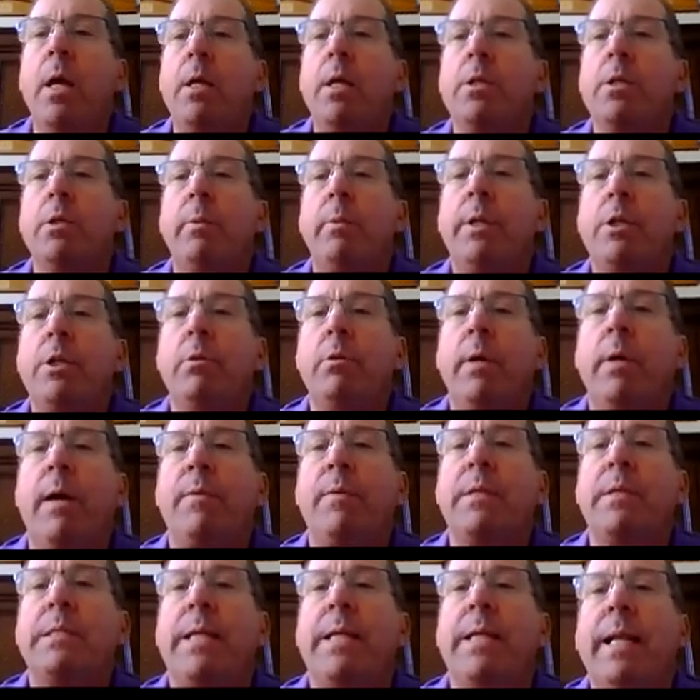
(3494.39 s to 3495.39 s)
So we do have
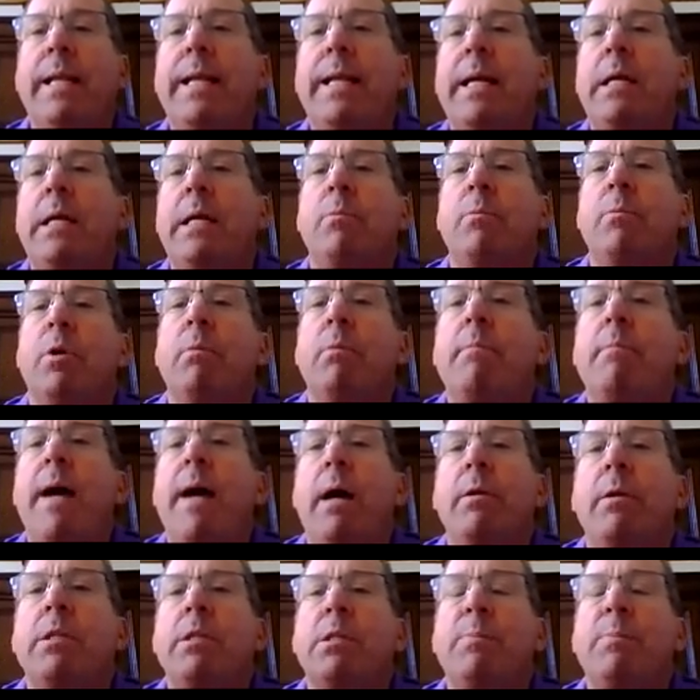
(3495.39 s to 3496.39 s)
the San Gabriel
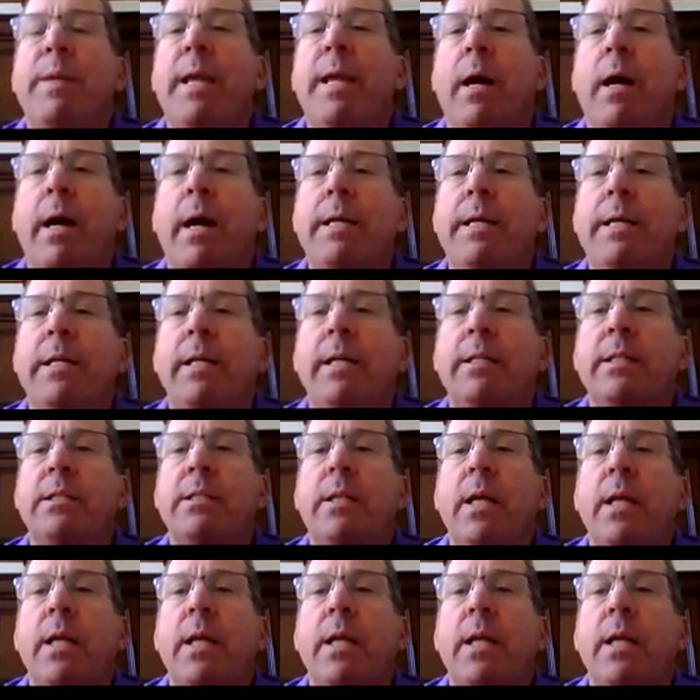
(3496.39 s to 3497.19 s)
Mountains behind us.